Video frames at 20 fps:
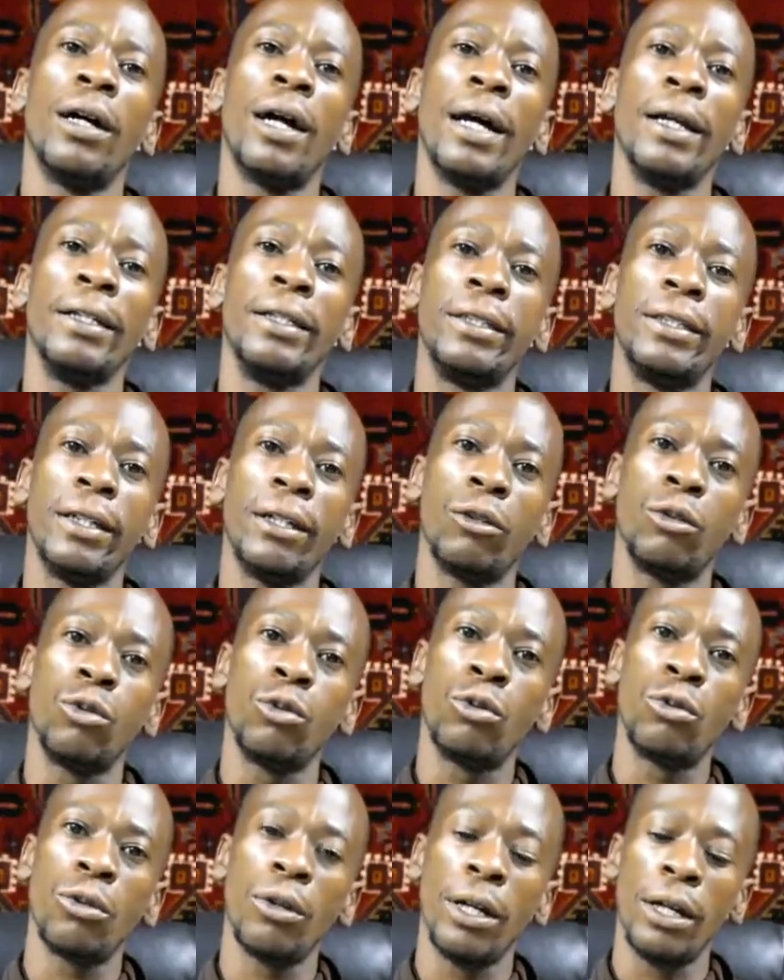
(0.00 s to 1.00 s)
adhere
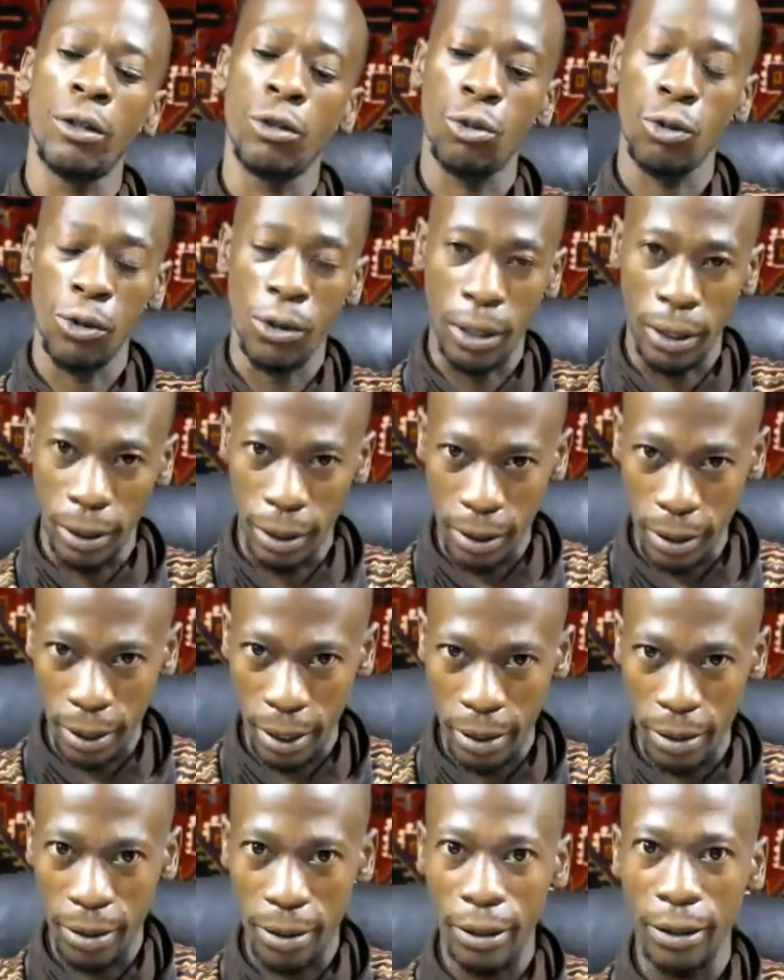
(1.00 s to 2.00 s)
to social
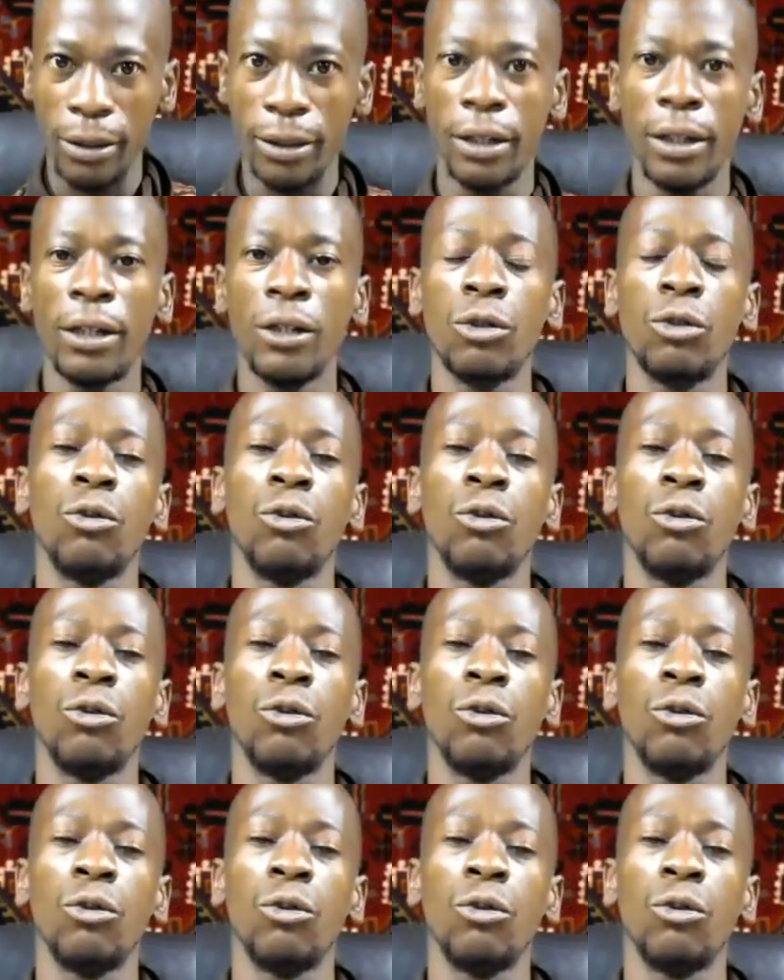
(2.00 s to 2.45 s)
distancing,